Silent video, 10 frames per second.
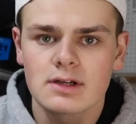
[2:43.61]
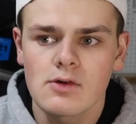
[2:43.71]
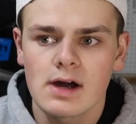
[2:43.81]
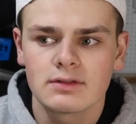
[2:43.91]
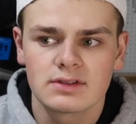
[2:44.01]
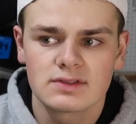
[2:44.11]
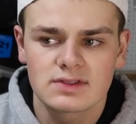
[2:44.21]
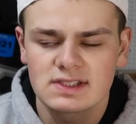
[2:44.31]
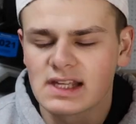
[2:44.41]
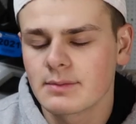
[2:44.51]
Go out
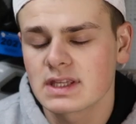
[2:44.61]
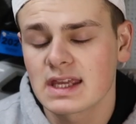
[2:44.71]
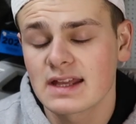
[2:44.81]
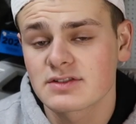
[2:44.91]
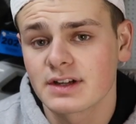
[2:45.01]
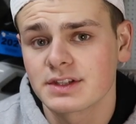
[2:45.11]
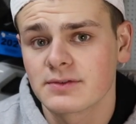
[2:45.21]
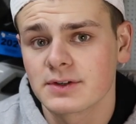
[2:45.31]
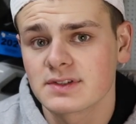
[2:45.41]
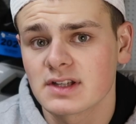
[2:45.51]
and see how many cans are out
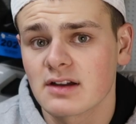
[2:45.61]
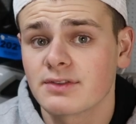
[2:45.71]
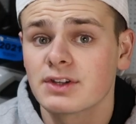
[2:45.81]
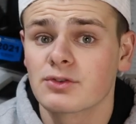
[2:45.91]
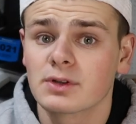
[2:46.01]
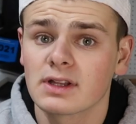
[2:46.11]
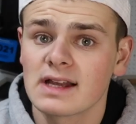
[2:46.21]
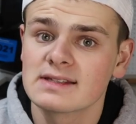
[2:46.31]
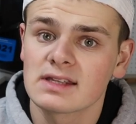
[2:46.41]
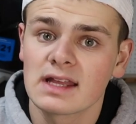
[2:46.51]
there for yourself, then you'll
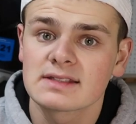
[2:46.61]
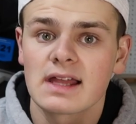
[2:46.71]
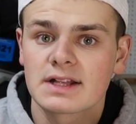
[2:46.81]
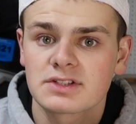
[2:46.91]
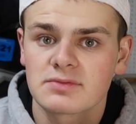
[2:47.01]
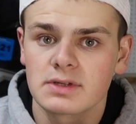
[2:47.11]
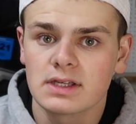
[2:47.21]
realize it's not just